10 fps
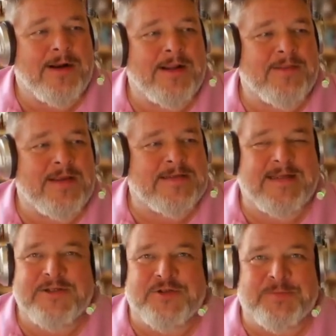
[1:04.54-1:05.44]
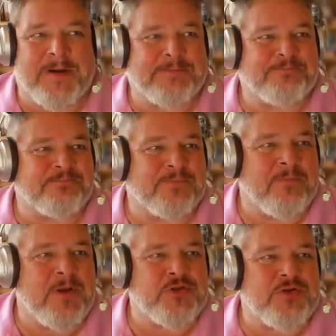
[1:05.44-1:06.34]
Click the extensions button.
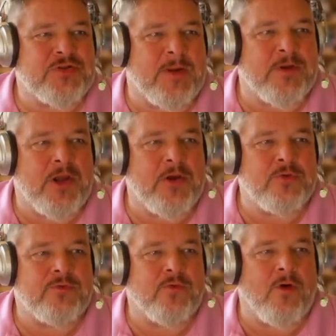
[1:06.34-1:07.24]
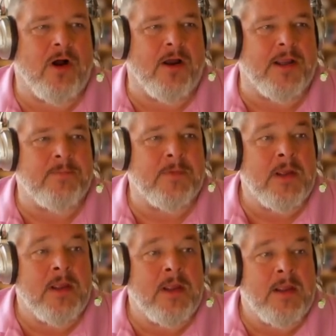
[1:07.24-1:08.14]
Make sure you type code for I.
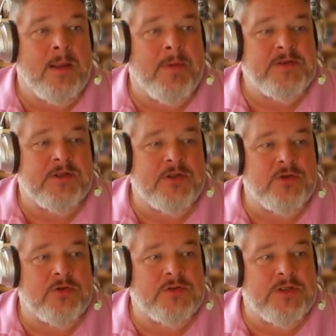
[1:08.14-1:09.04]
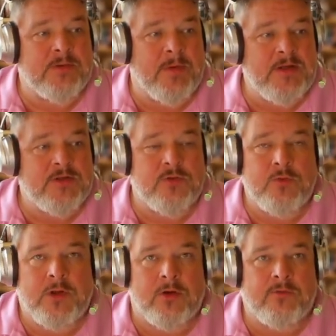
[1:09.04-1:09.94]
And basically, you should see the main
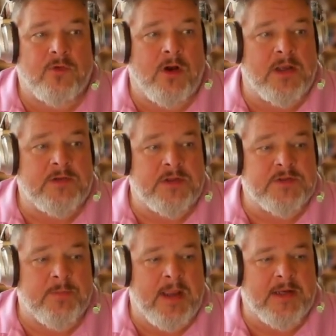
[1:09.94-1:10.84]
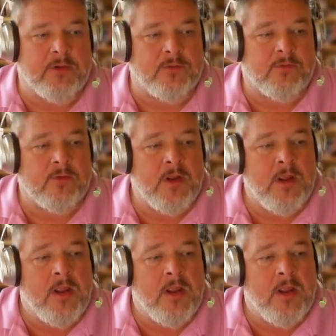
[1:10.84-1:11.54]
two code for I's and then some add-ons.